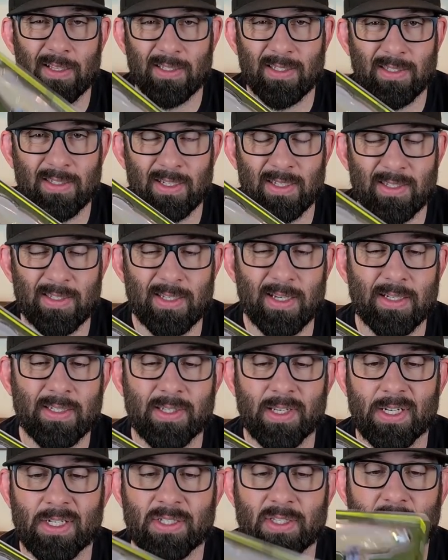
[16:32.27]
This is a six
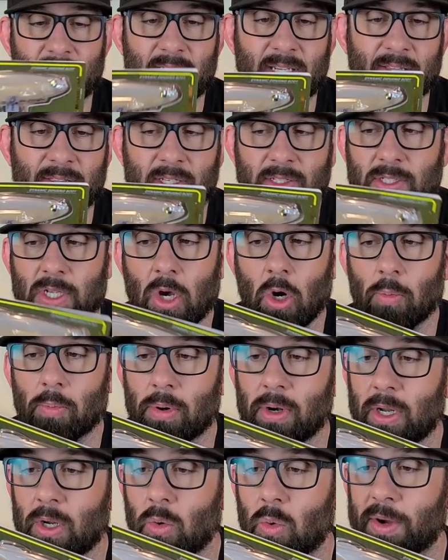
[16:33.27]
inch. They said these go
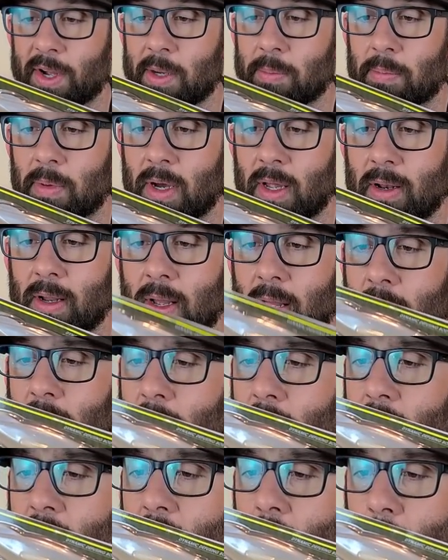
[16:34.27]
pretty quick, but
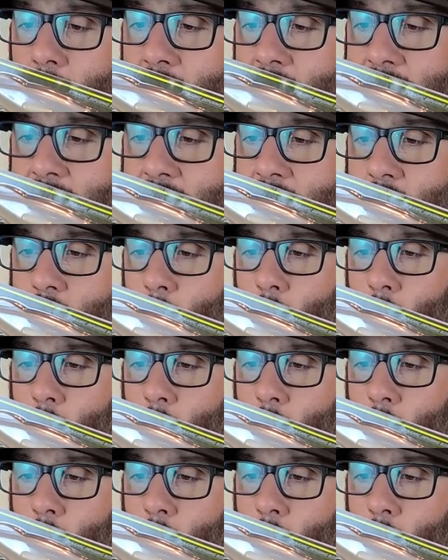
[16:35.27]
uh, what is this?